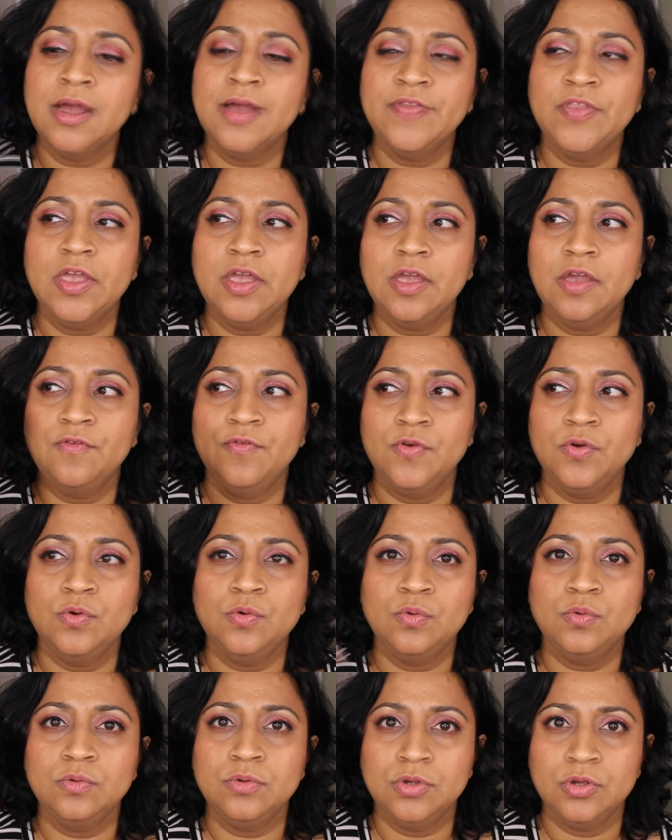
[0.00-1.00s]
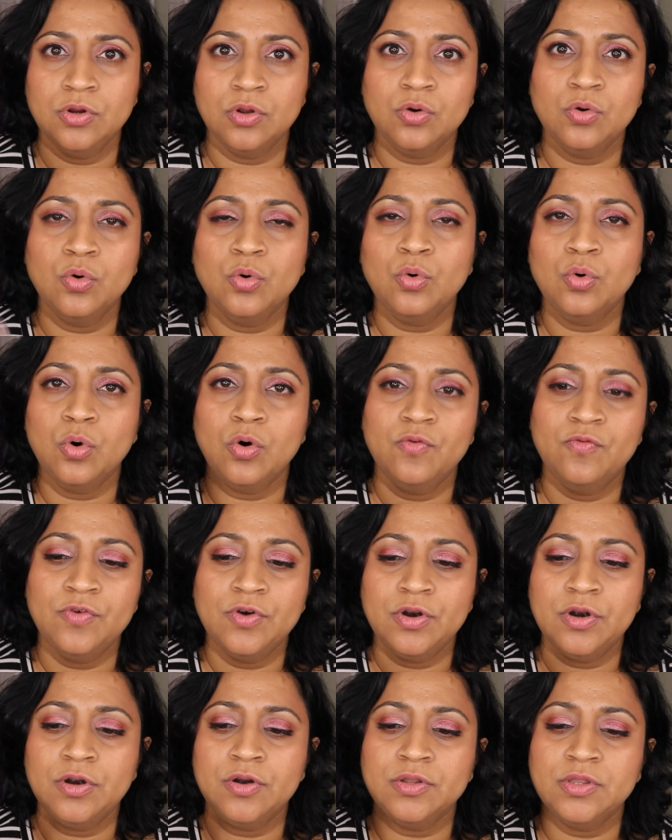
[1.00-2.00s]
I think if you go
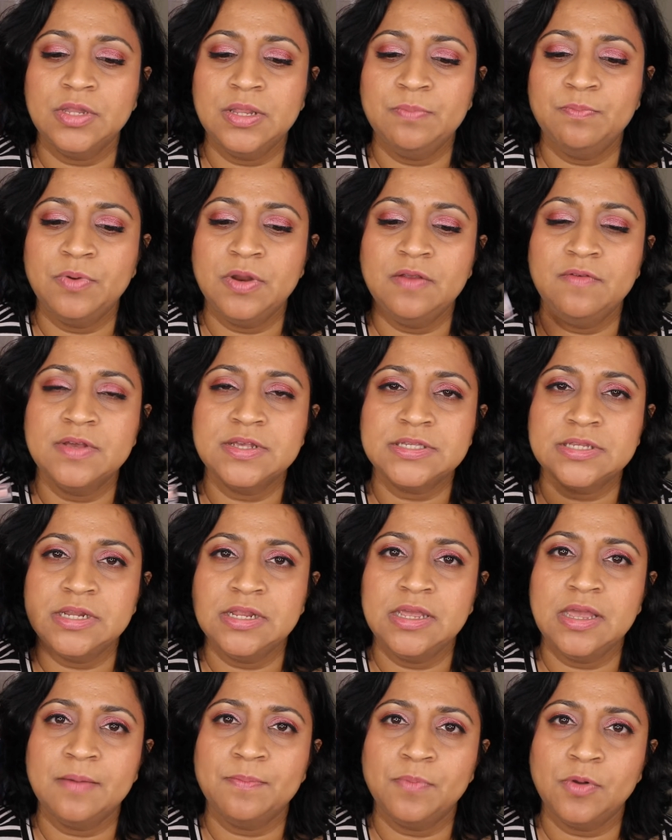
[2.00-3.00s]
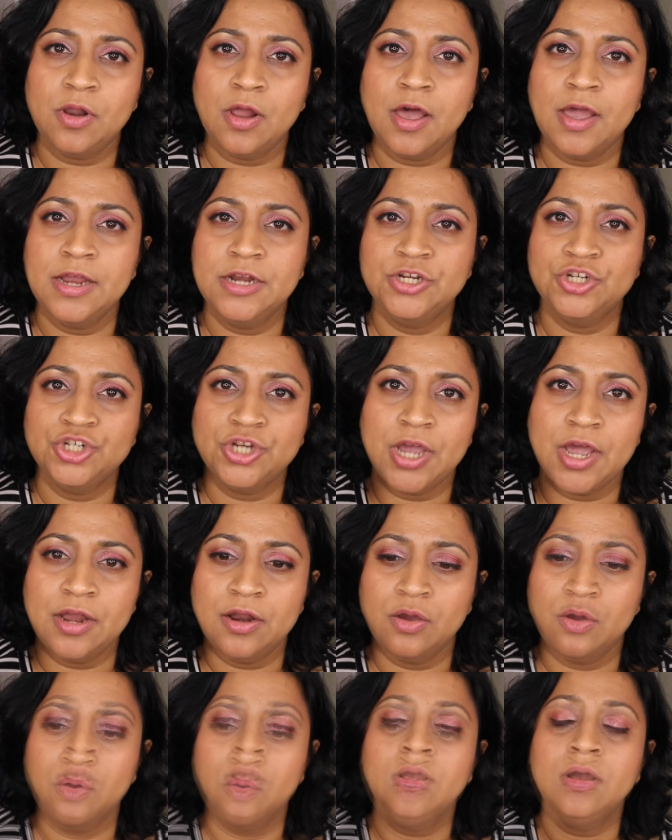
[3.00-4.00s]
over the previously applied
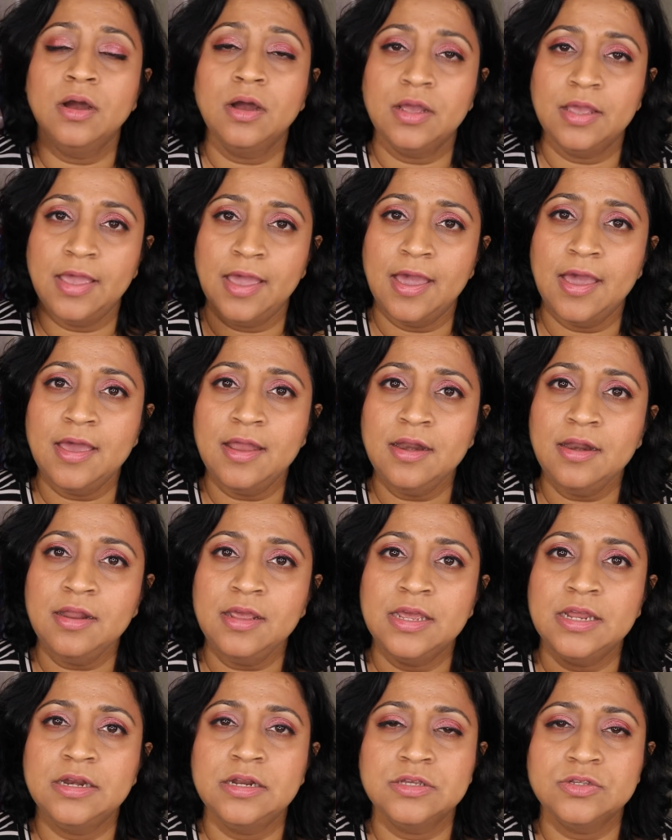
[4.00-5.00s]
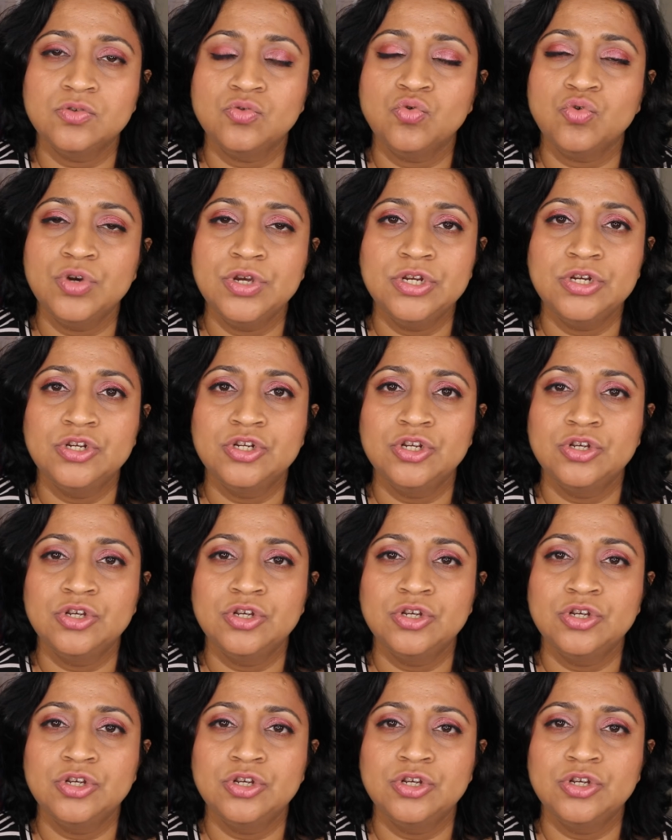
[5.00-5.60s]
shadow again, it is going